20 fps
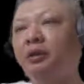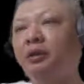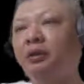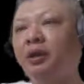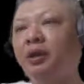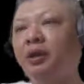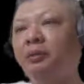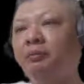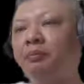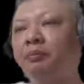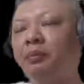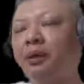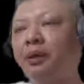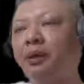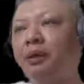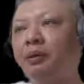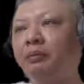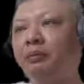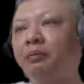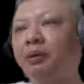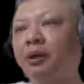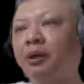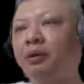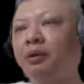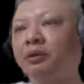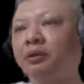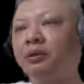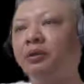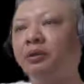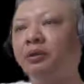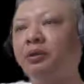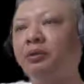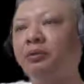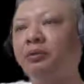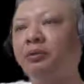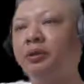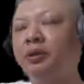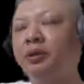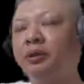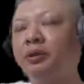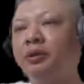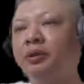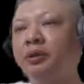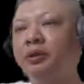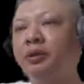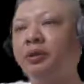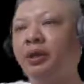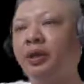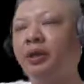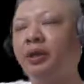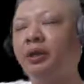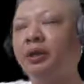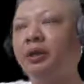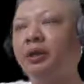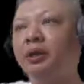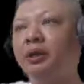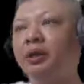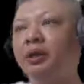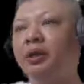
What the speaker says: How can black continue his attack?